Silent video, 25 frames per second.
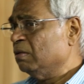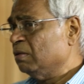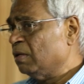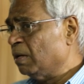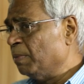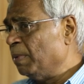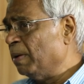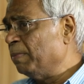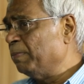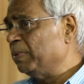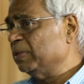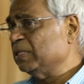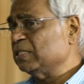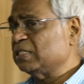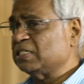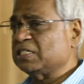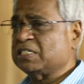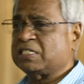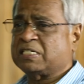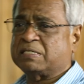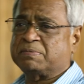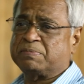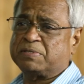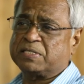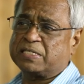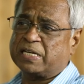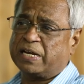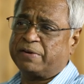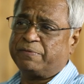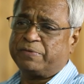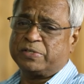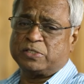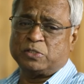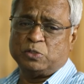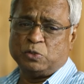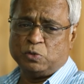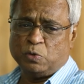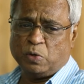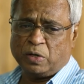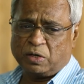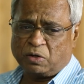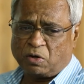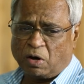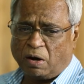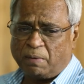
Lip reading: Remember, the system design was new and